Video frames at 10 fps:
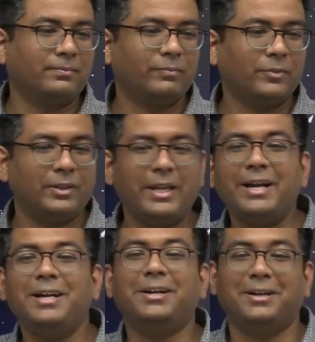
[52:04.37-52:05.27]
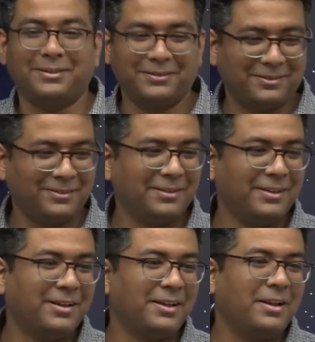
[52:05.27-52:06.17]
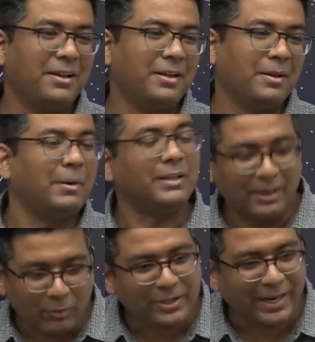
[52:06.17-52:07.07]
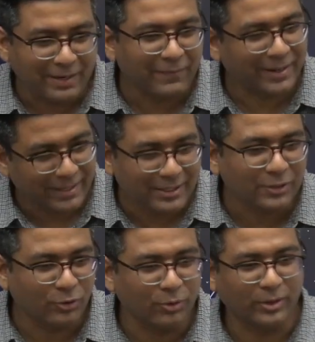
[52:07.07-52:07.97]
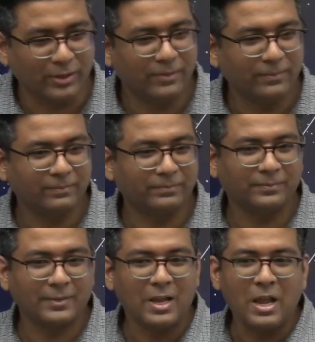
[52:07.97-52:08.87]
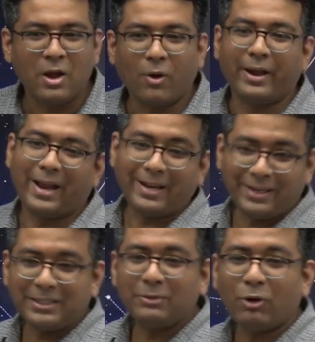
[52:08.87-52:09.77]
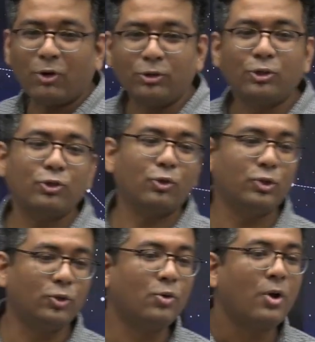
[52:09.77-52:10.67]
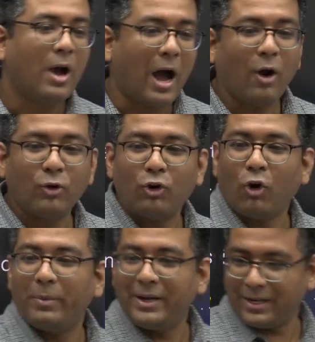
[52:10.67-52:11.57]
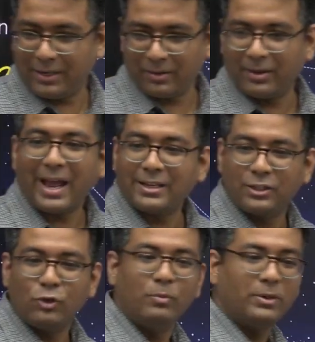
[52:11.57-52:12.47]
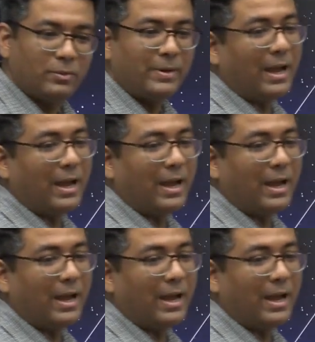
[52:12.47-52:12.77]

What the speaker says: They did it, but there was scientific reason to do it. Okay, and this is what also shows you how dominant as humans we are.